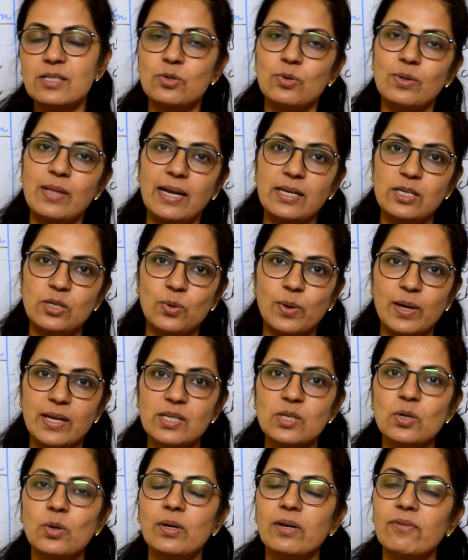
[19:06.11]
so that you
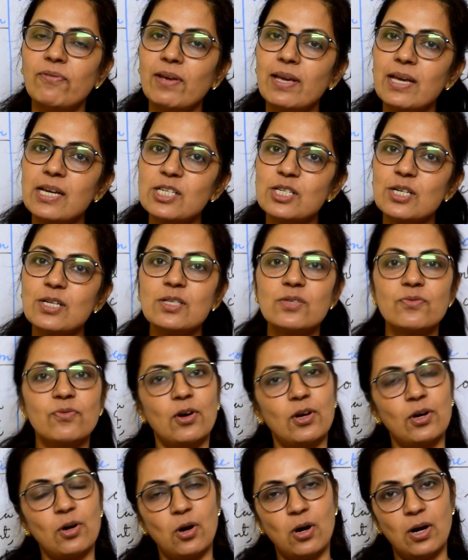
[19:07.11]
get notifications
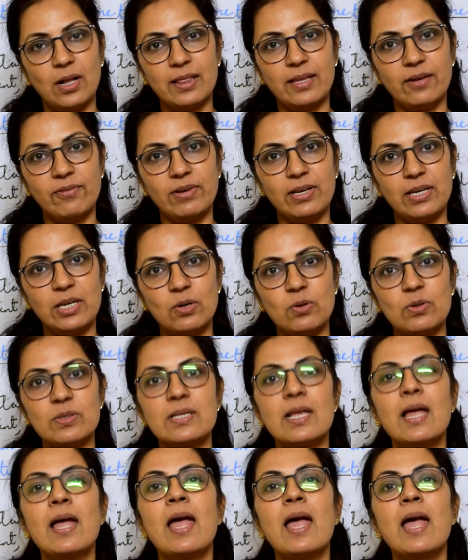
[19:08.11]
for all the videos